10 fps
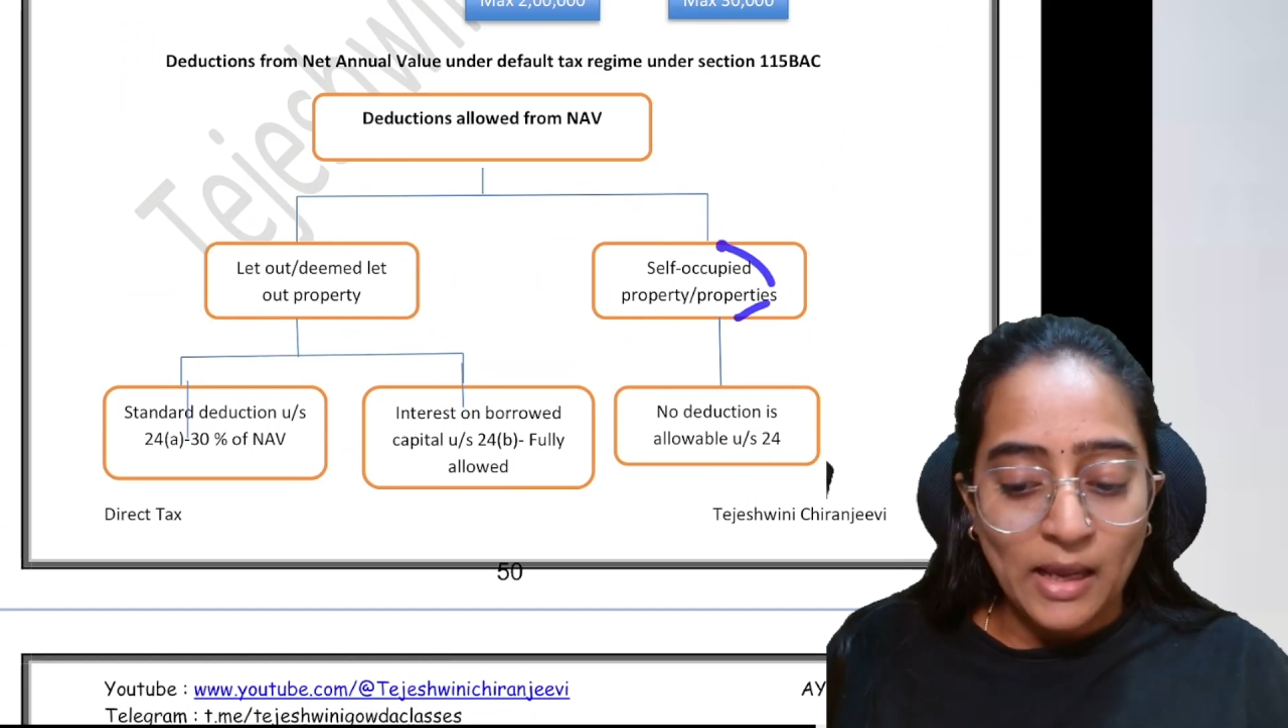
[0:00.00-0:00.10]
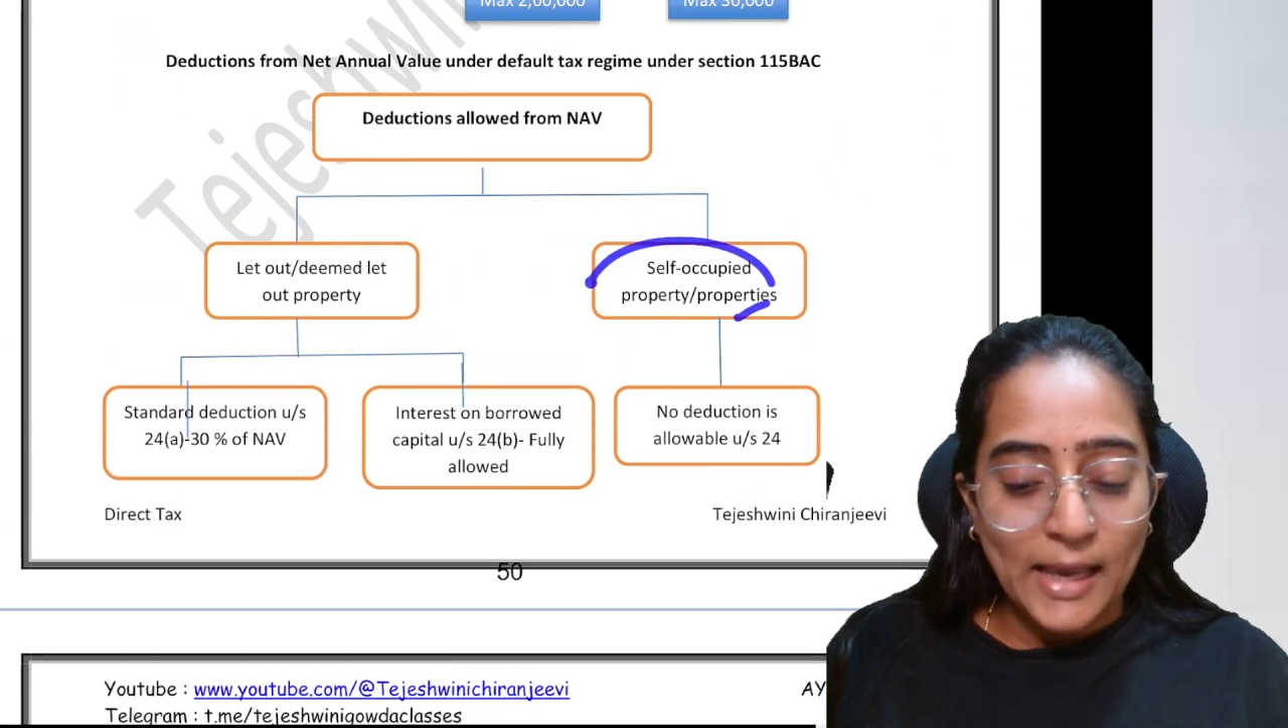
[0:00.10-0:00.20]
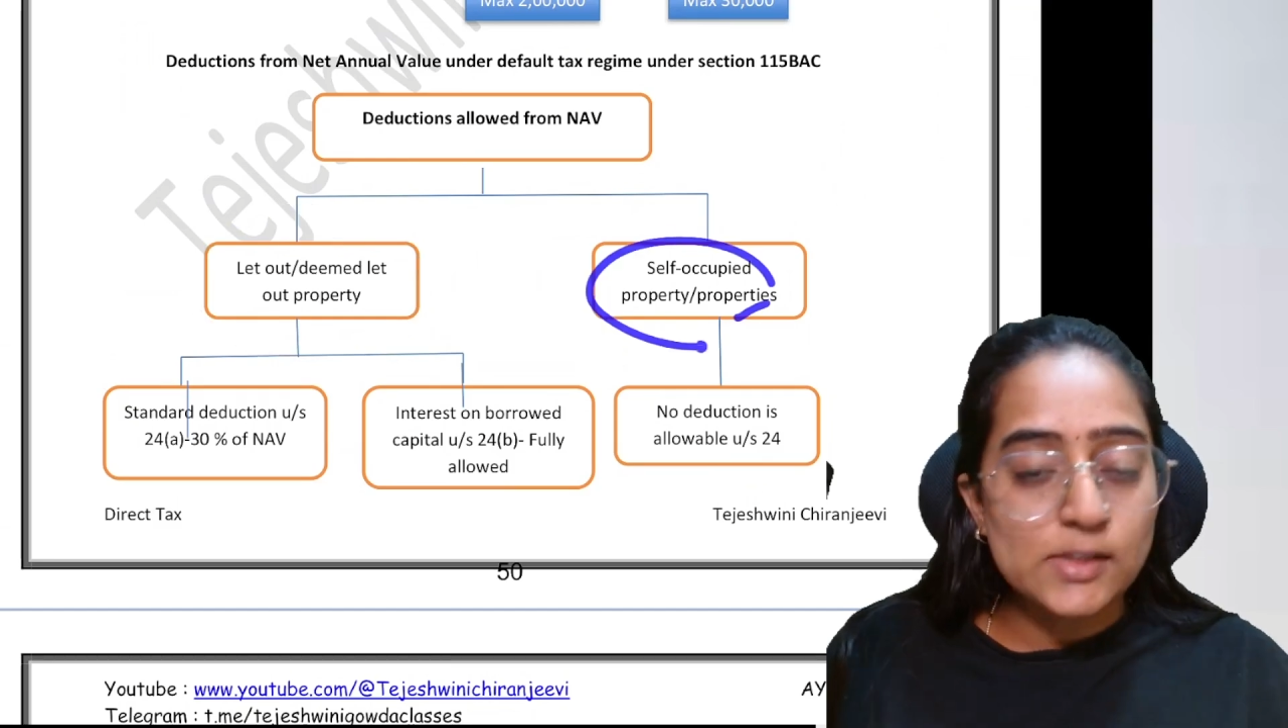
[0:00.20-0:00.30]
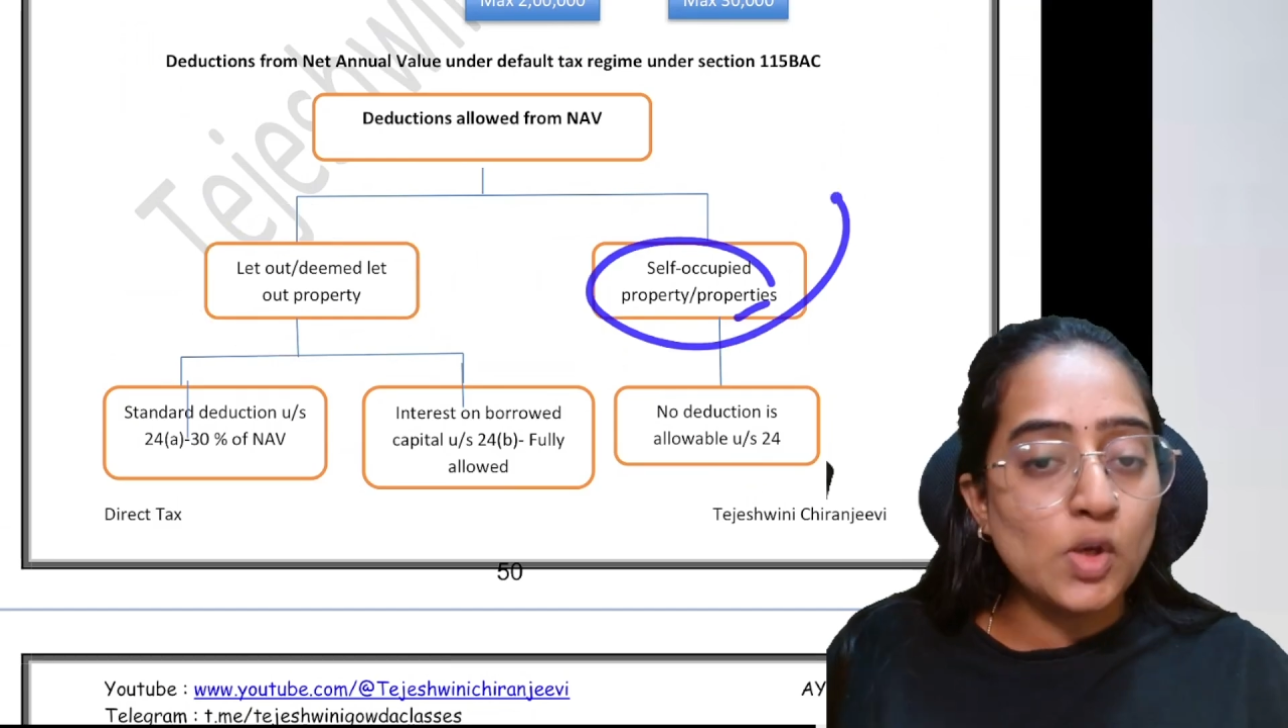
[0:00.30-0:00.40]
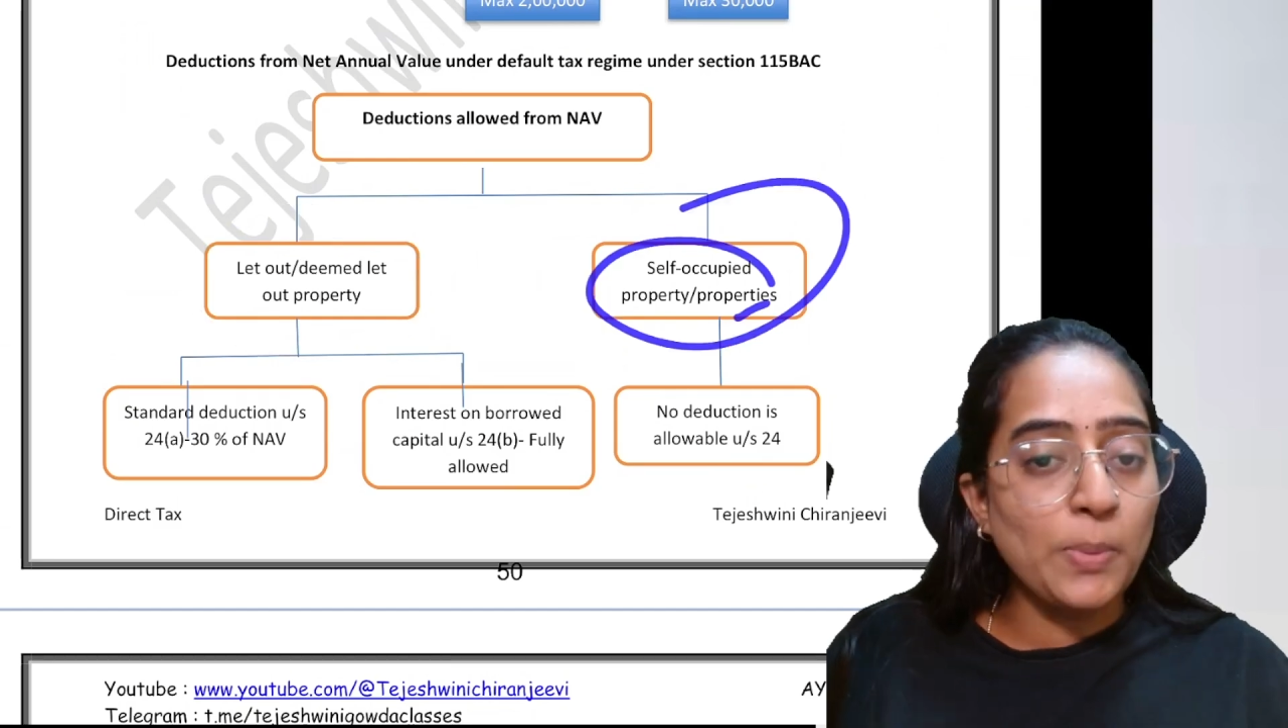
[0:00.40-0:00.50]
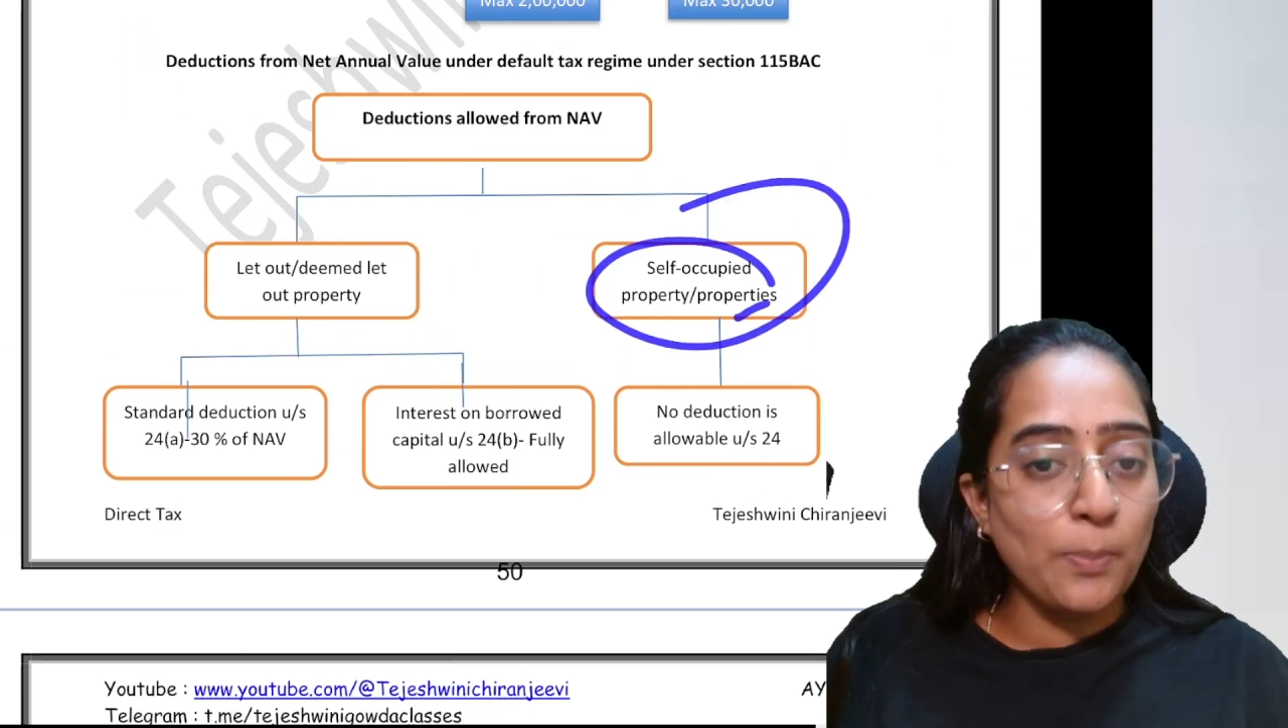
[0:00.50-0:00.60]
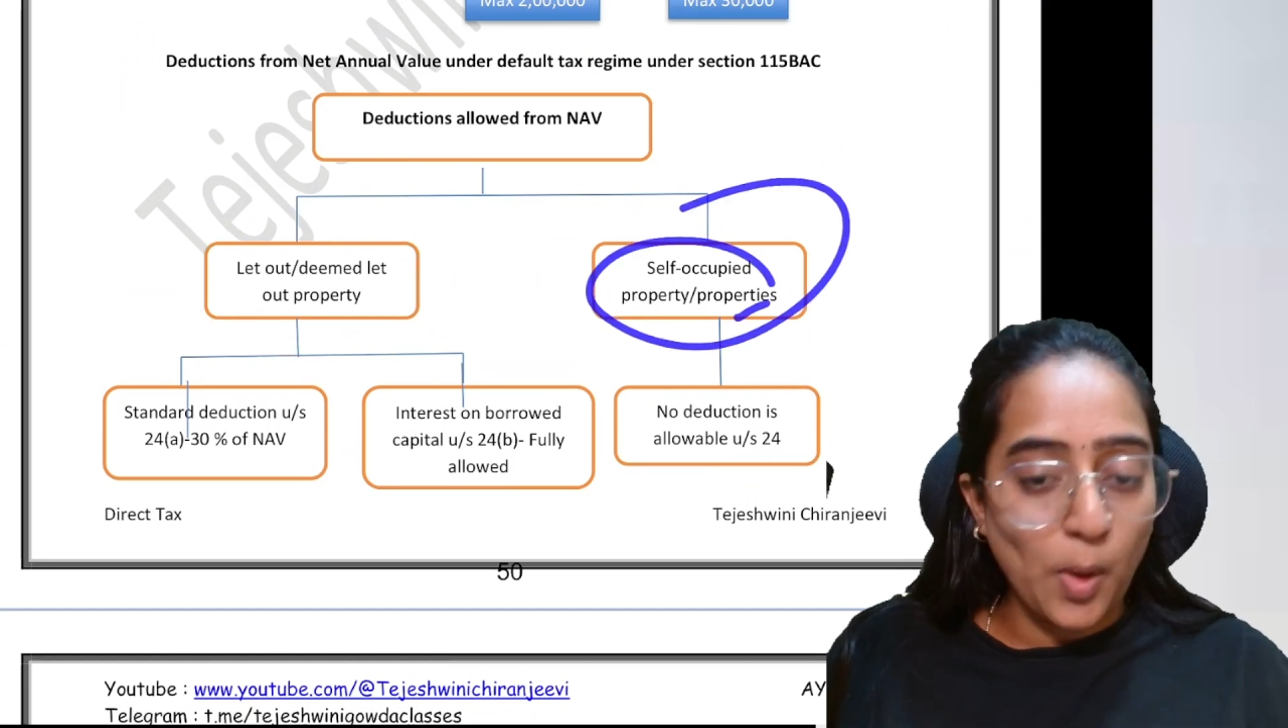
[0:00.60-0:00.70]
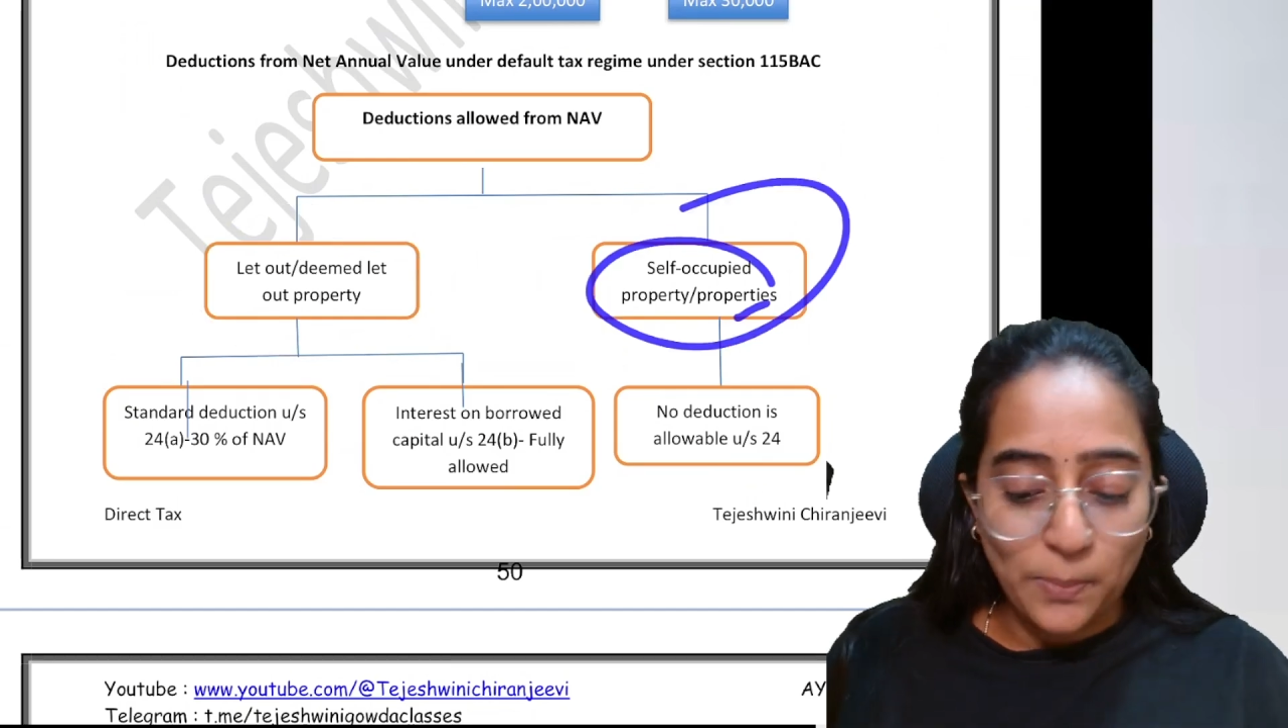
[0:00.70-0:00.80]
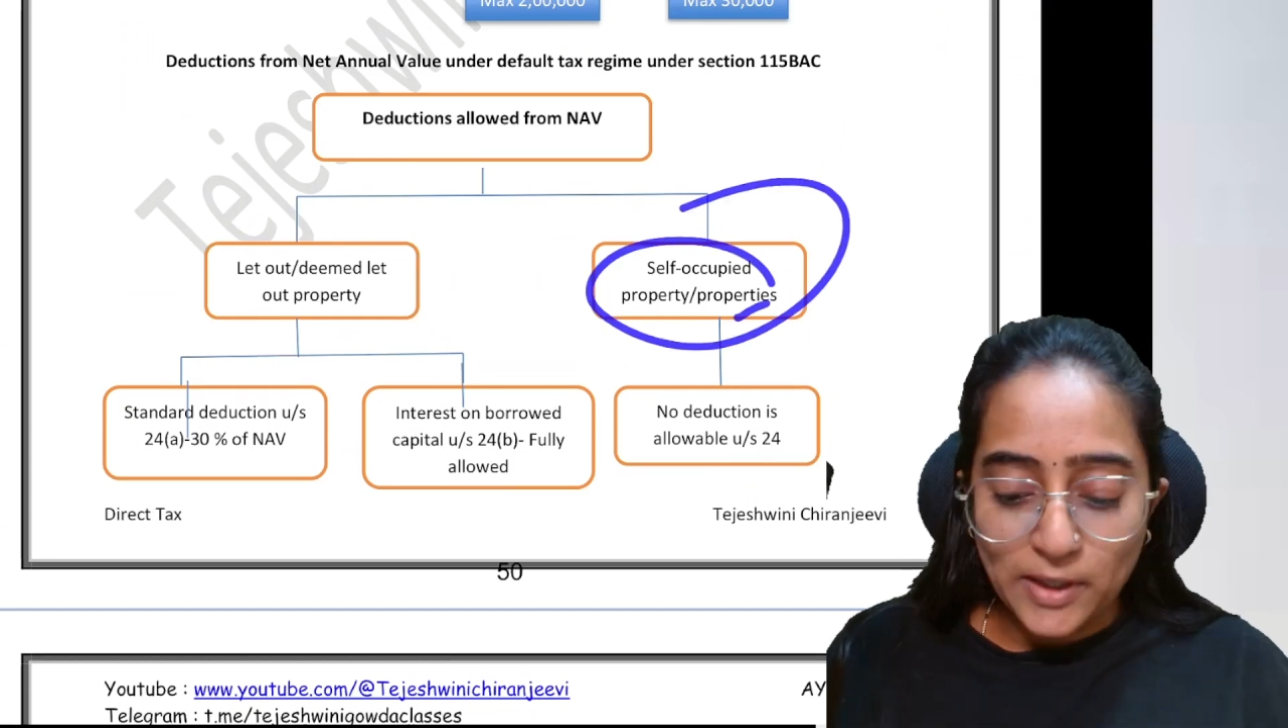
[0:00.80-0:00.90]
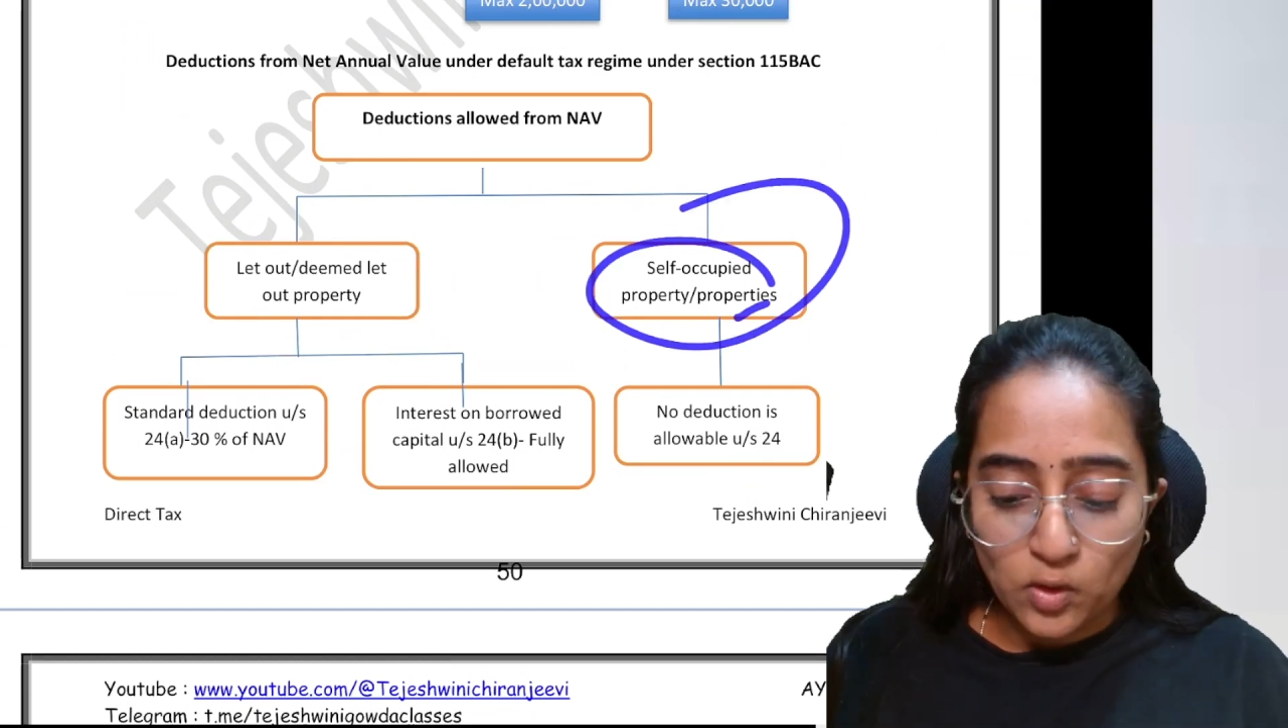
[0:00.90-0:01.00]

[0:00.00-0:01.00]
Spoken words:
SOP property